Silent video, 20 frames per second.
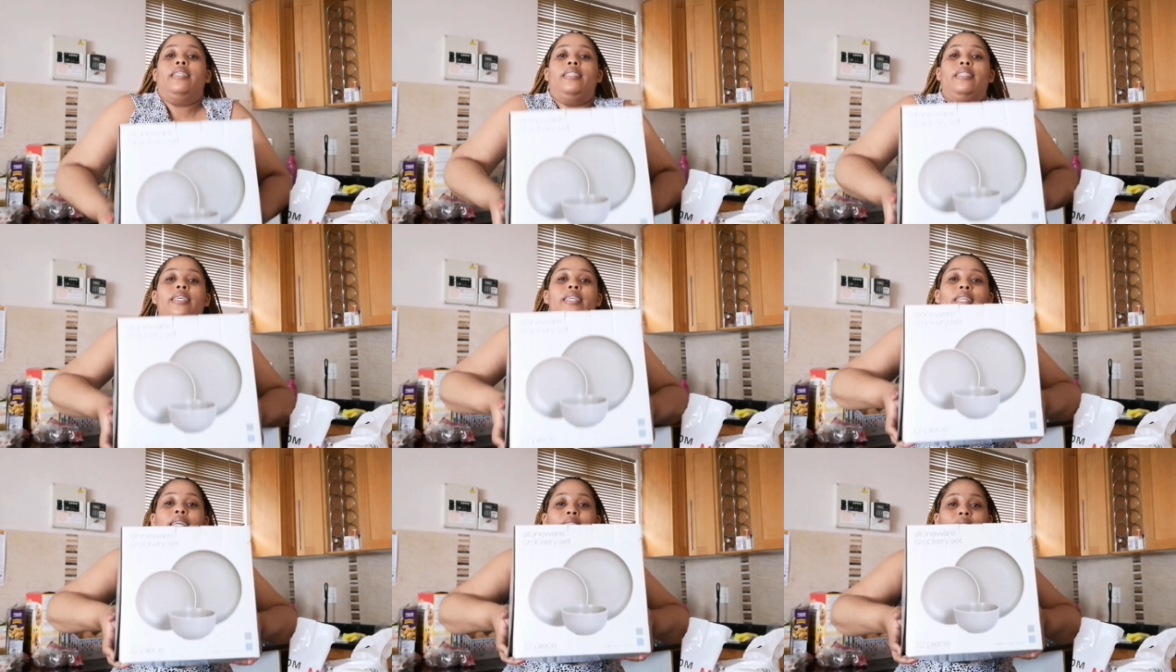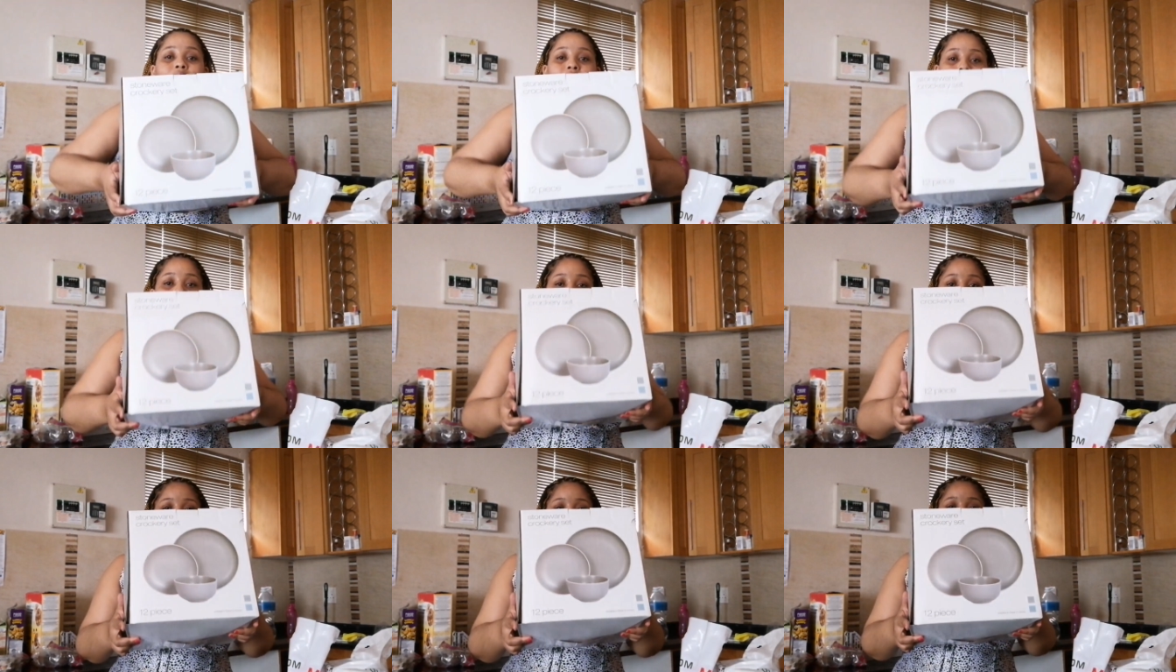dinner
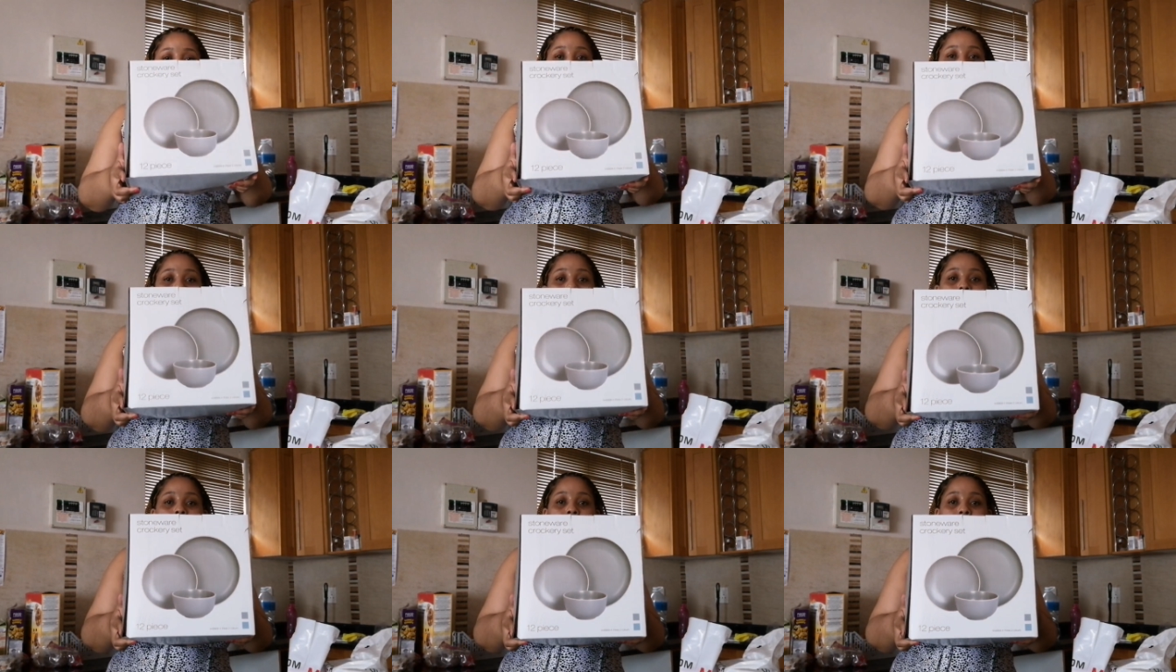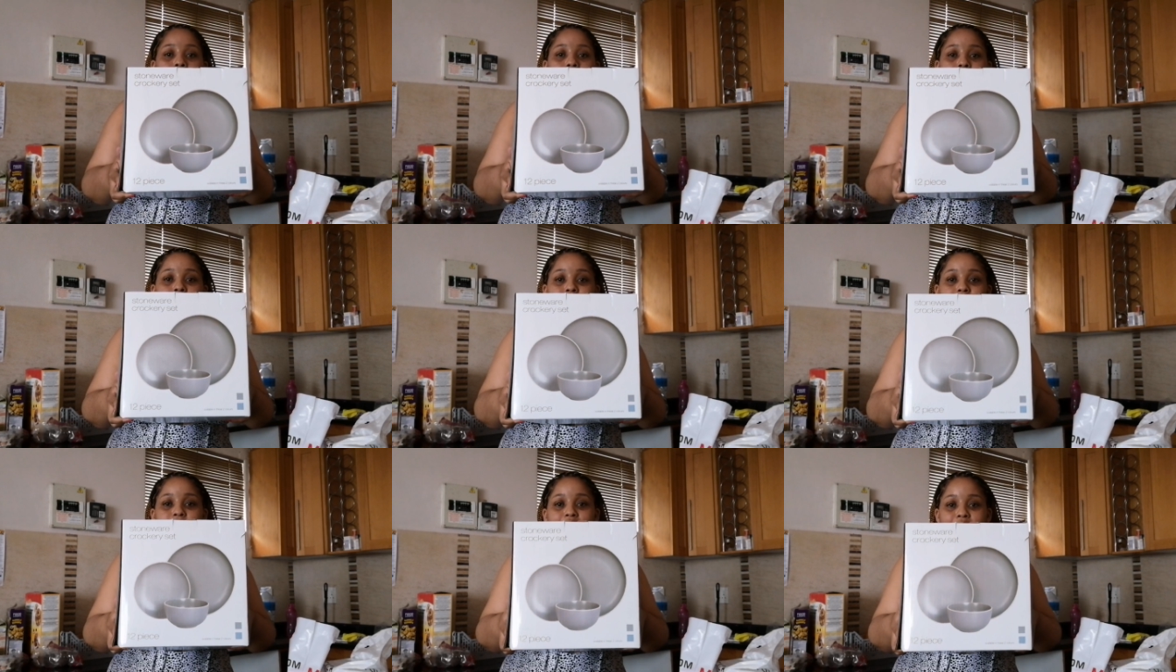set.
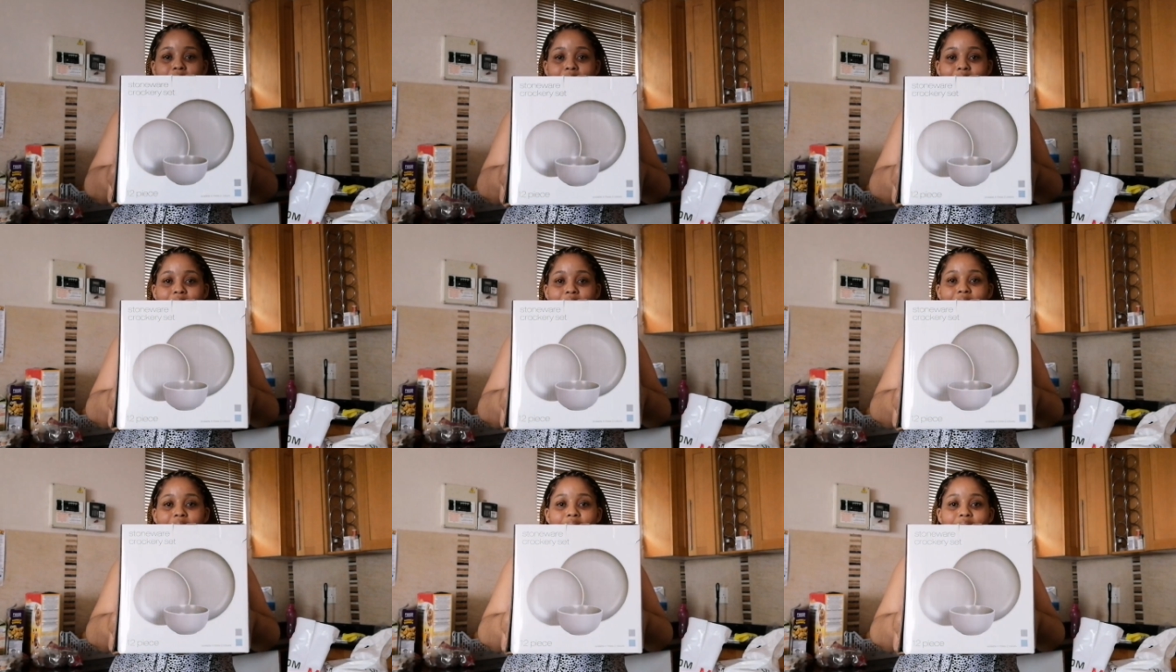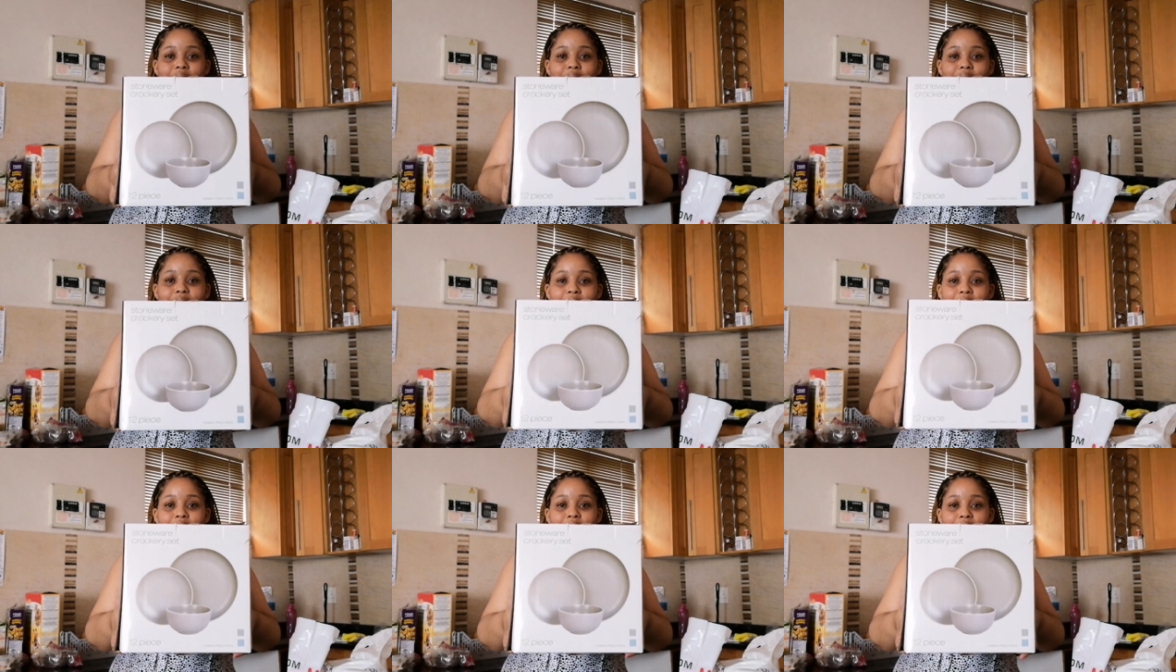You can see it.